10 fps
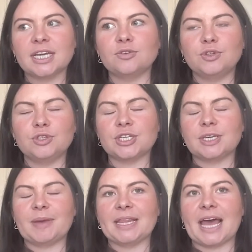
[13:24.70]
It'll
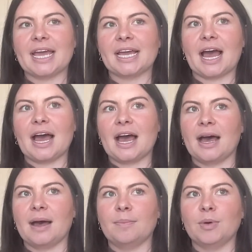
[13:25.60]
usually be like,
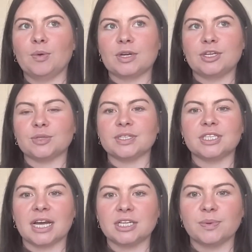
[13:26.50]
what are you doing
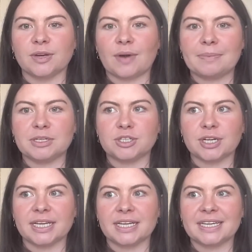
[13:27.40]
tonight? Should we grab a
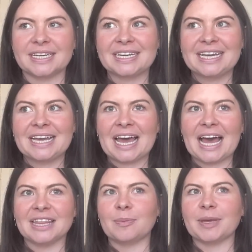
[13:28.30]
drink?
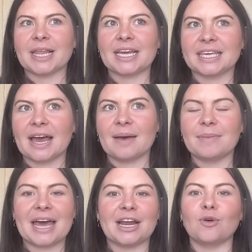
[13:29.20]
And they'll be like, yeah.
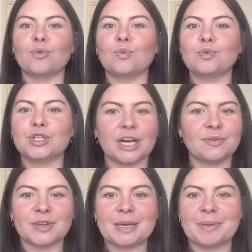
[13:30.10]
And I'll
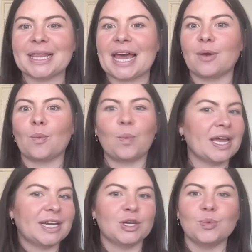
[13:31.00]
generally be like,
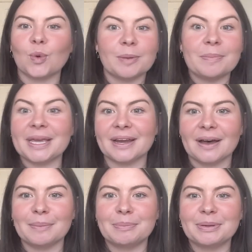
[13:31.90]
where did you want to meet
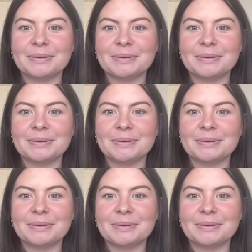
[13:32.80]
up?